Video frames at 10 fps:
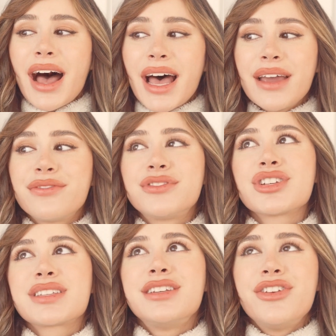I've
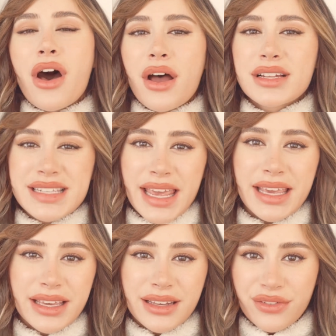just not
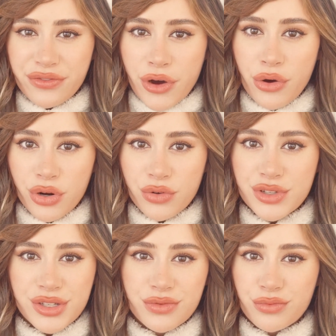taken
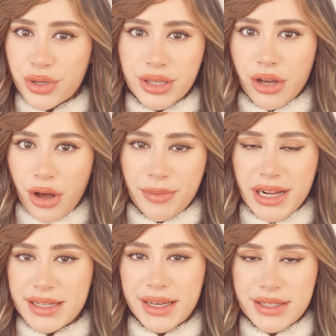photos really on
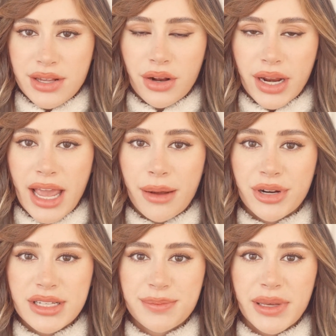my DSLR
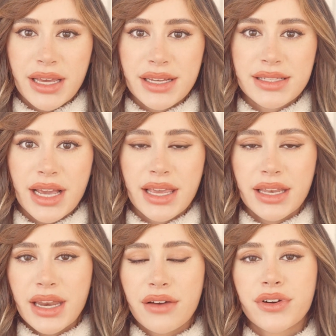cameras because I
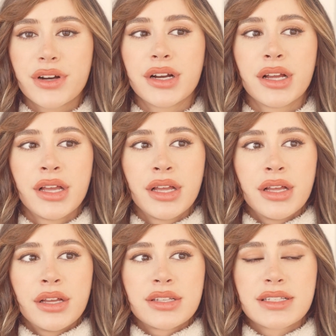can never
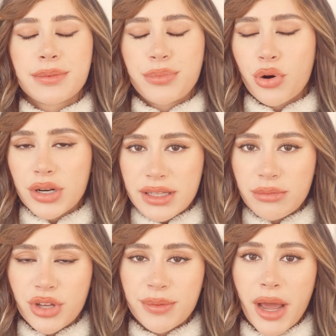support
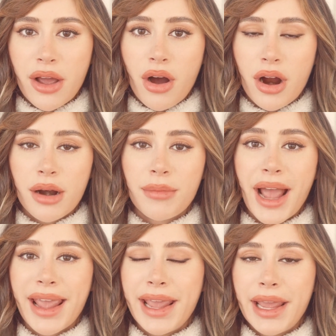them with my arm.
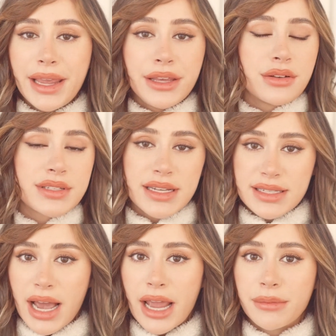I hate using
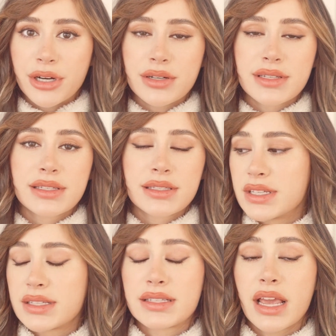timers
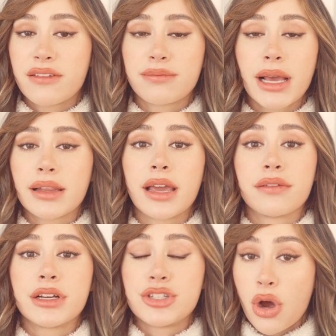to save my
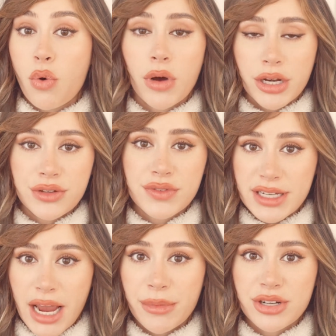life. I don't want to use
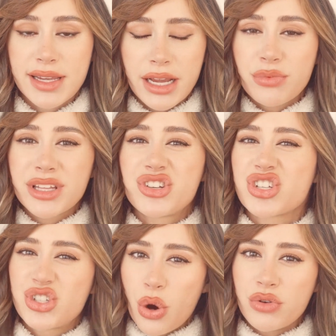timers. Like, I really
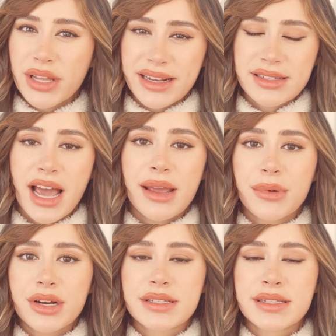just don't like
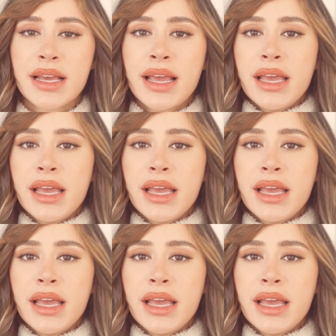timers.